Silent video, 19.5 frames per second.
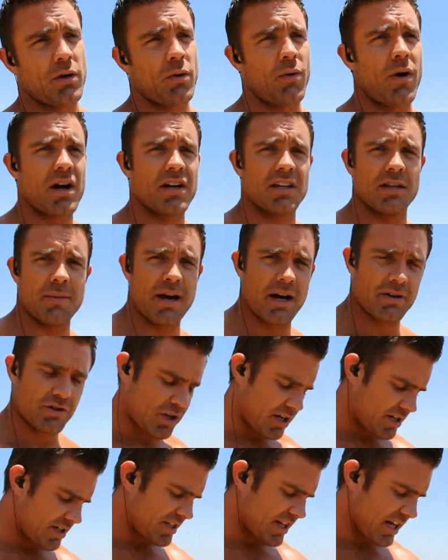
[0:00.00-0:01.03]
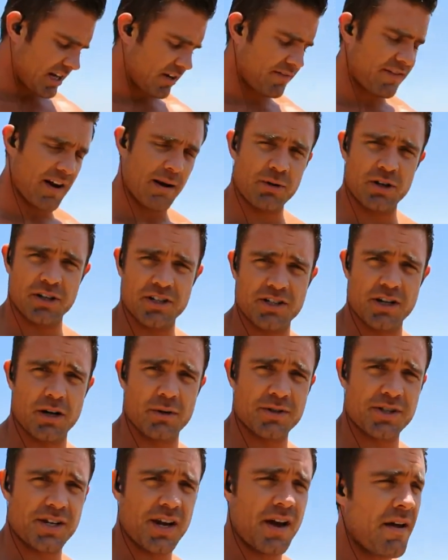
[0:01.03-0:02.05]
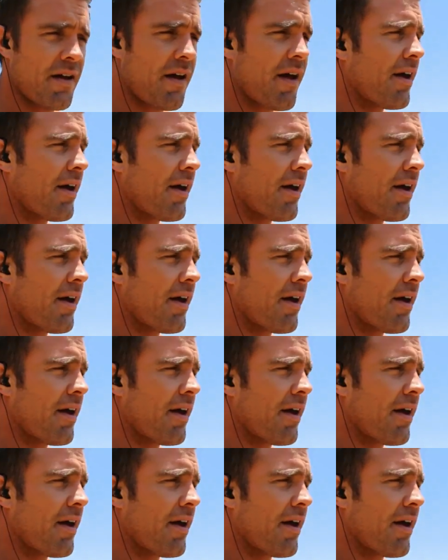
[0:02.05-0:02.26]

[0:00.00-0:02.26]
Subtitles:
we're walking the mountain, trying to stay in our fat burning zones.